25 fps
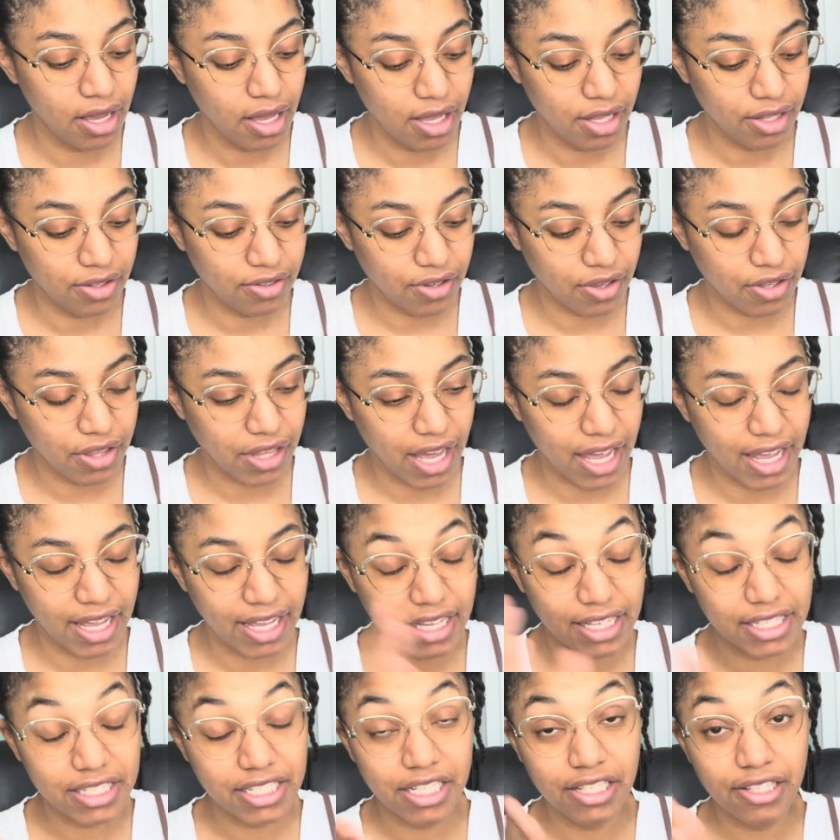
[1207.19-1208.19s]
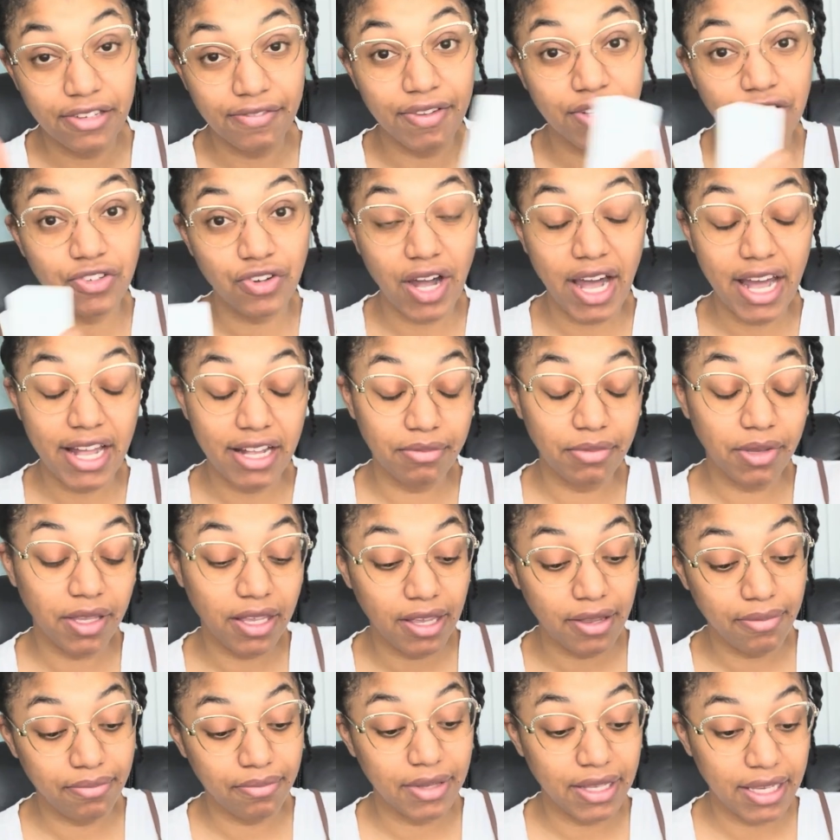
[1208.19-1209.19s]
so that each individual item
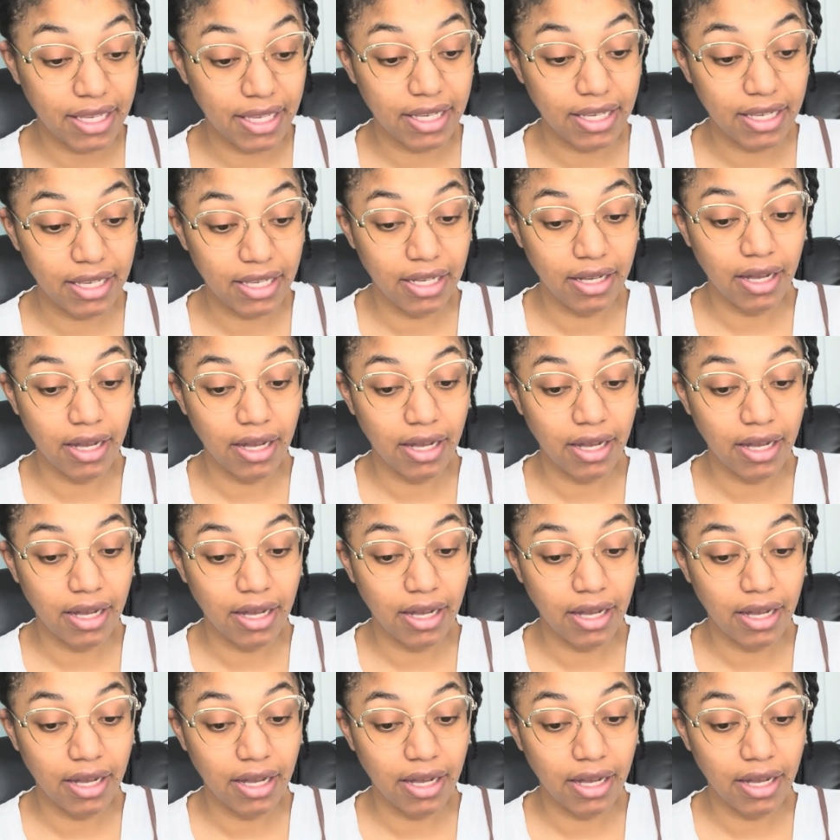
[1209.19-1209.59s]
can be